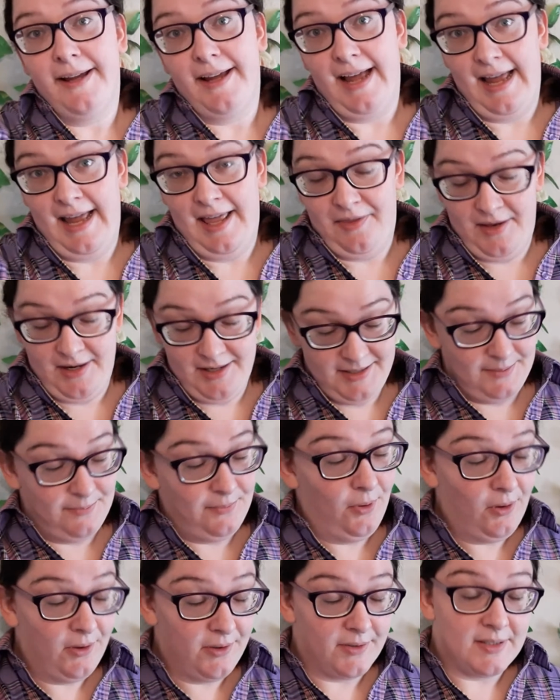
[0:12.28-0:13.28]
And then it's
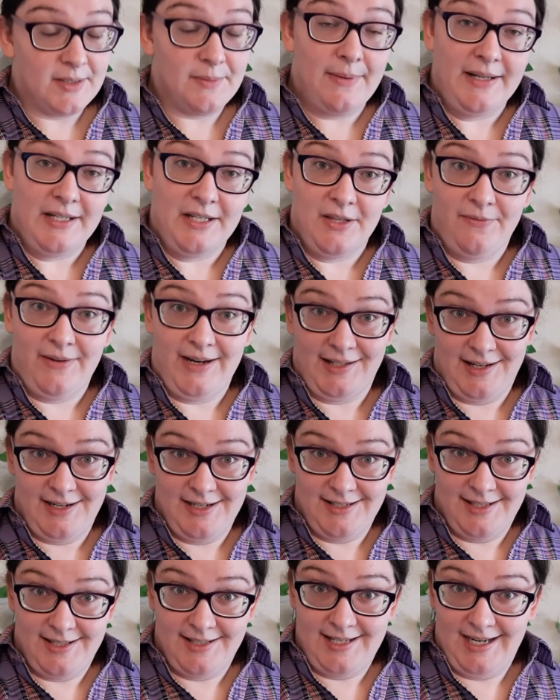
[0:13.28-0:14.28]
important to mention the fact that it's
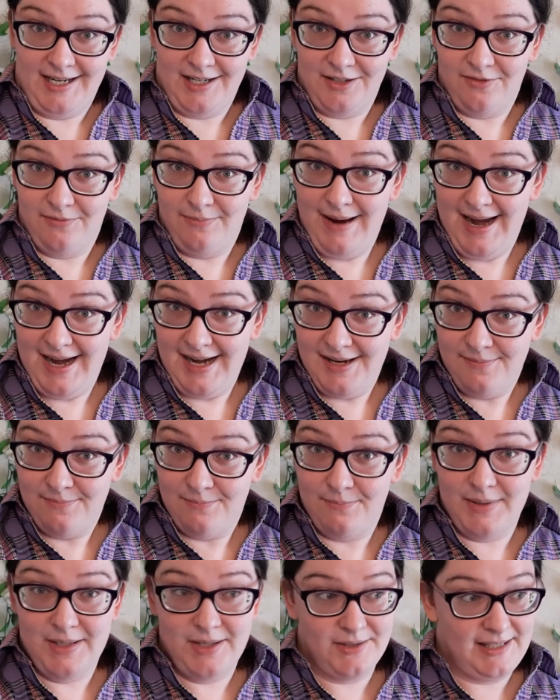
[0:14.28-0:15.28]
the 2nd of May
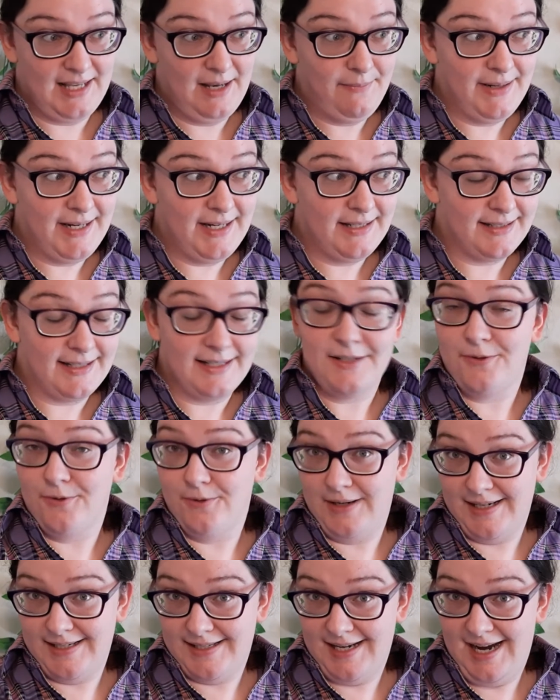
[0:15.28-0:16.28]
because that means in 2
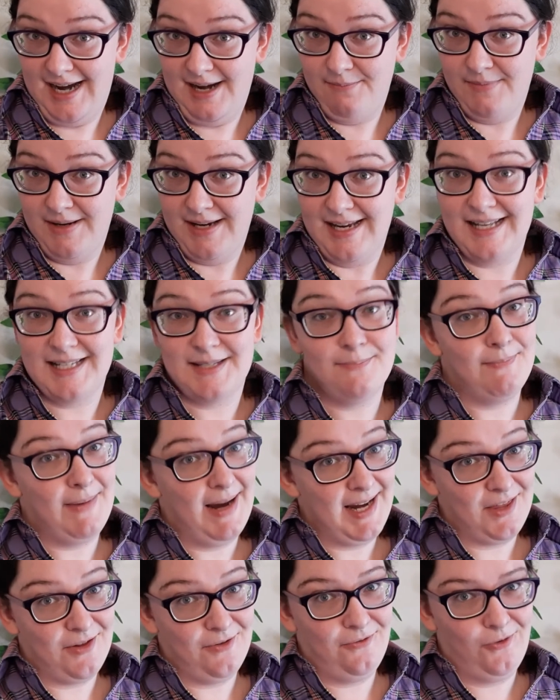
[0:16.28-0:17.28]
days' time, it's May
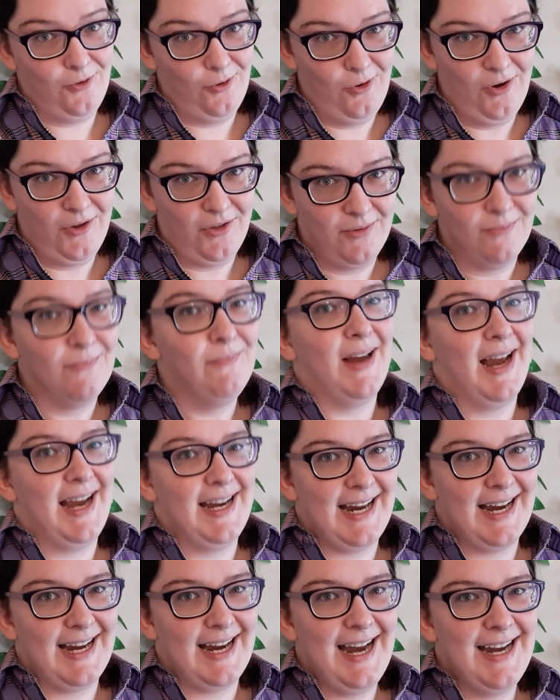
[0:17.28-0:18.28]
the 4th,
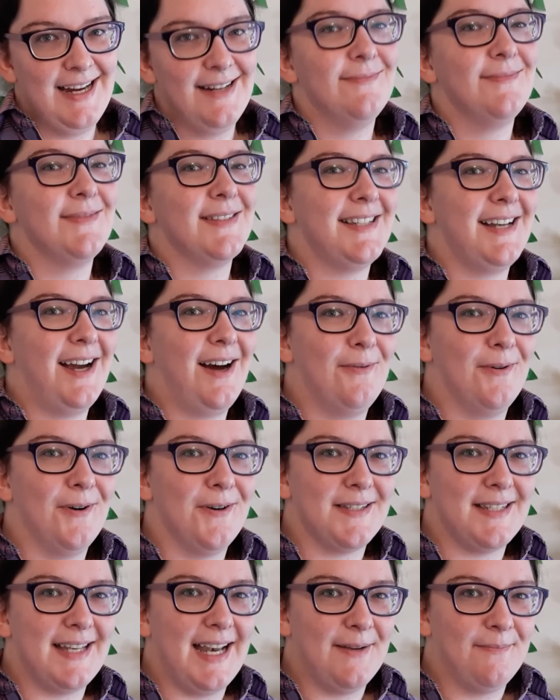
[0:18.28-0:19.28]
aka Star Wars
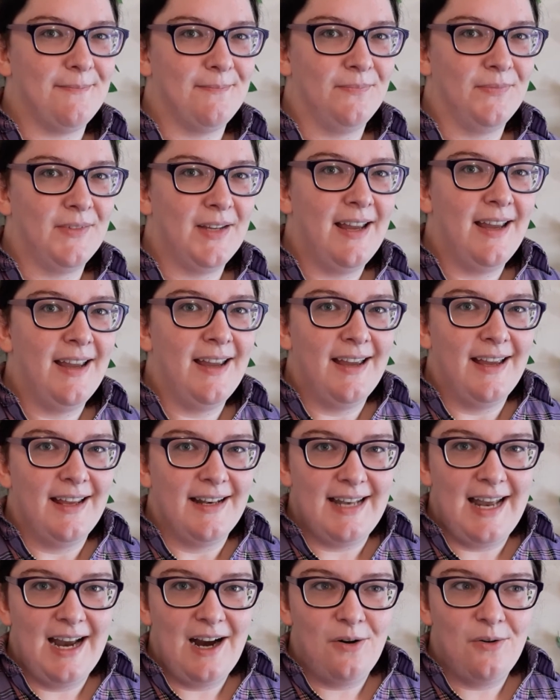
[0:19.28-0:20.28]
Day.
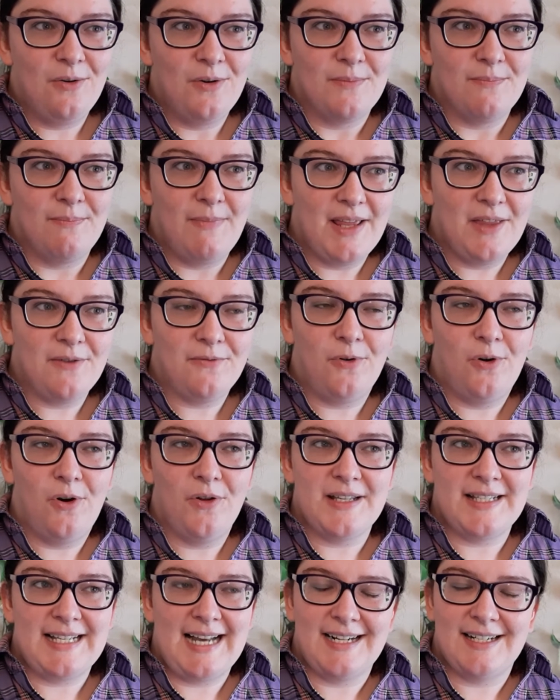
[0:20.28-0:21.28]
Now, May the 4th
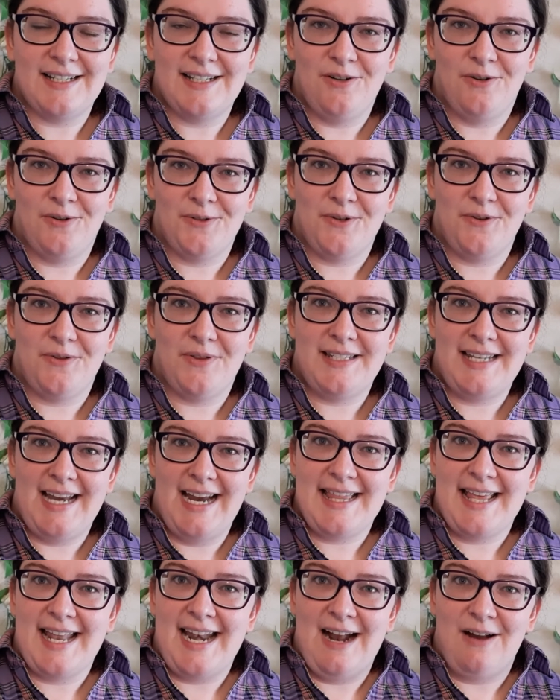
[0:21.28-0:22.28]
is actually also the day
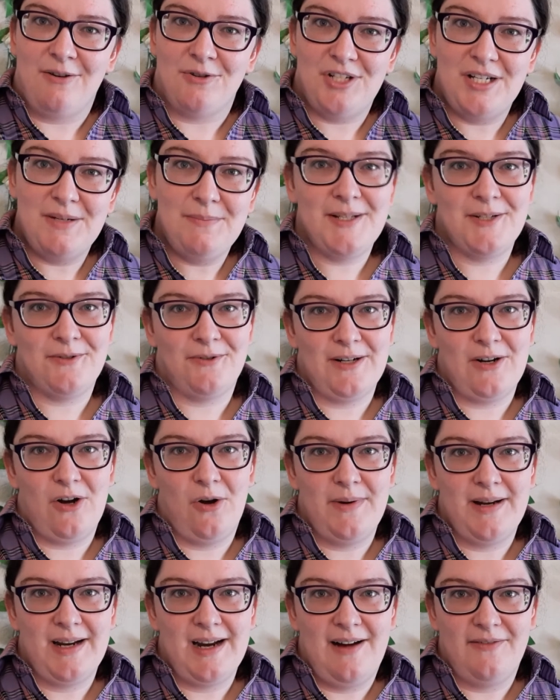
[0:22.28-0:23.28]
that our gym is
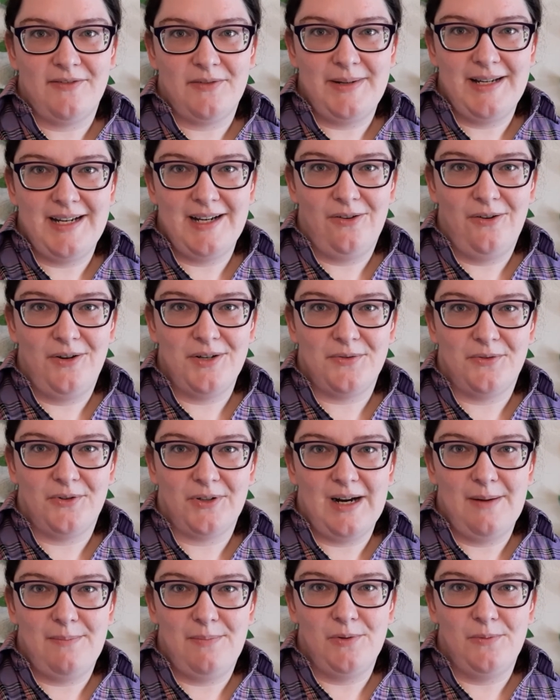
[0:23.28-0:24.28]
reopening after being closed for a
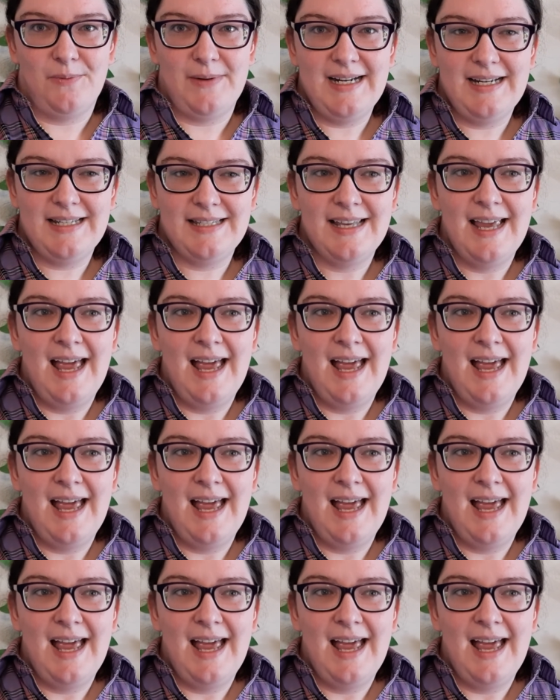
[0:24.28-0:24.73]
couple of weeks,